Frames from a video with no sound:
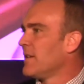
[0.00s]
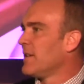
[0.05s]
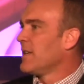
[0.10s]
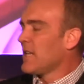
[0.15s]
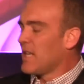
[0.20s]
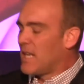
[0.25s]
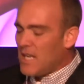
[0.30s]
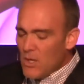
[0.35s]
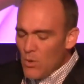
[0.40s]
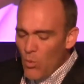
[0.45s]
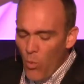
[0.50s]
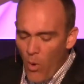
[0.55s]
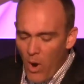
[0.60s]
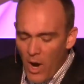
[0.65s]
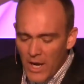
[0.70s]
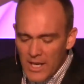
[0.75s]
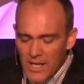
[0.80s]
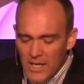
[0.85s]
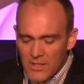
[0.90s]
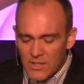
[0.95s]
He
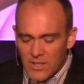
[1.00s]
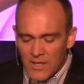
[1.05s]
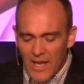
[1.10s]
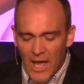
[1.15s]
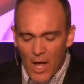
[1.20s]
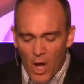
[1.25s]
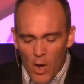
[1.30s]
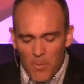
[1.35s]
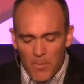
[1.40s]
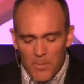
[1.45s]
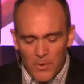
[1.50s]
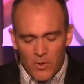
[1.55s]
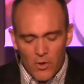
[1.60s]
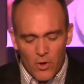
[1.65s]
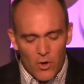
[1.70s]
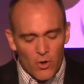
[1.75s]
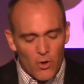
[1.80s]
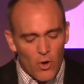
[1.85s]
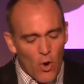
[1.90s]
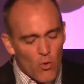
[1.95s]
wanted to help
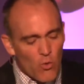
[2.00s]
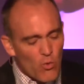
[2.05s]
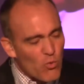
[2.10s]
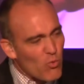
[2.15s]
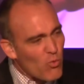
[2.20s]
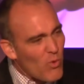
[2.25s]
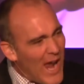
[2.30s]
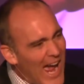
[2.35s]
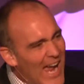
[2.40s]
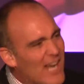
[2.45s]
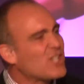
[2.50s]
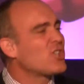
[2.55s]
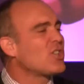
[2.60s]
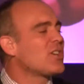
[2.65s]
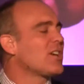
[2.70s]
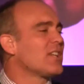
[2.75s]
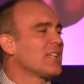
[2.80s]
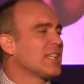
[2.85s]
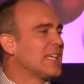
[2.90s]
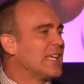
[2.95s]
her
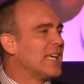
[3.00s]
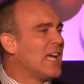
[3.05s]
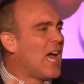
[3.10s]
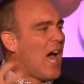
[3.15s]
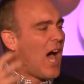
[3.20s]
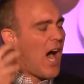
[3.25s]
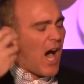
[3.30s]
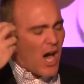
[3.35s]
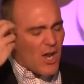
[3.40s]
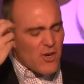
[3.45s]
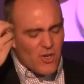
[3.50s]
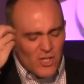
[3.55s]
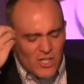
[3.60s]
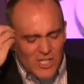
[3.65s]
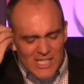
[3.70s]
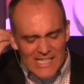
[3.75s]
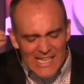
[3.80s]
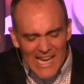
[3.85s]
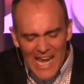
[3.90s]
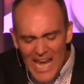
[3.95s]
rationally
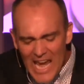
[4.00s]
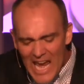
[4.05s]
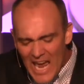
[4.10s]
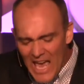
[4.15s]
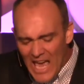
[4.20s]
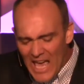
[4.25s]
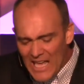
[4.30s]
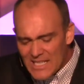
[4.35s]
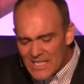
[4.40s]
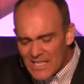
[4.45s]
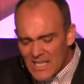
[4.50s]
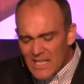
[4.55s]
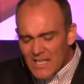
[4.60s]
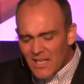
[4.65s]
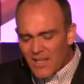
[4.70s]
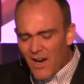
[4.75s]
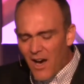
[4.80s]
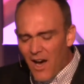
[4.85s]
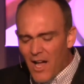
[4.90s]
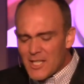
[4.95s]

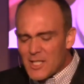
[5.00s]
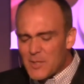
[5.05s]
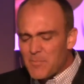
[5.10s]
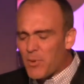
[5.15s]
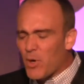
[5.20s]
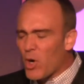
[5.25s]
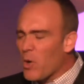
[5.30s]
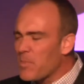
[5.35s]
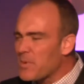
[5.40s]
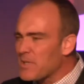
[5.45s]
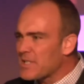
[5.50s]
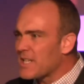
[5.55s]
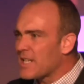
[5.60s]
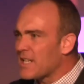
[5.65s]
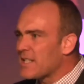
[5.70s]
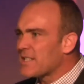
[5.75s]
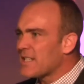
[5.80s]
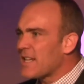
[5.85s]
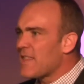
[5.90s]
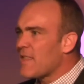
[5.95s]
understand God's
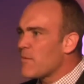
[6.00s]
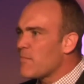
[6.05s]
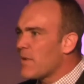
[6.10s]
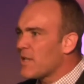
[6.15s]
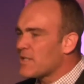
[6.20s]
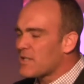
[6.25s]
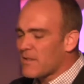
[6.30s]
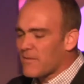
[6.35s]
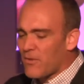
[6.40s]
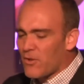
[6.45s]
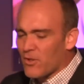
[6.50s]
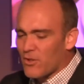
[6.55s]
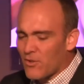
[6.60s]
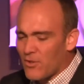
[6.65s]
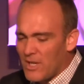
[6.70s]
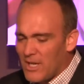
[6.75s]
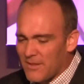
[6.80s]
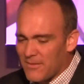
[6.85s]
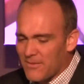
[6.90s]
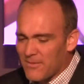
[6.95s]
purposes in the midst of her
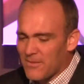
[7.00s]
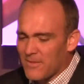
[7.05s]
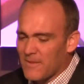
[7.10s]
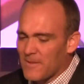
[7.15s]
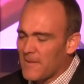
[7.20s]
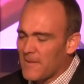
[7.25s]
grief.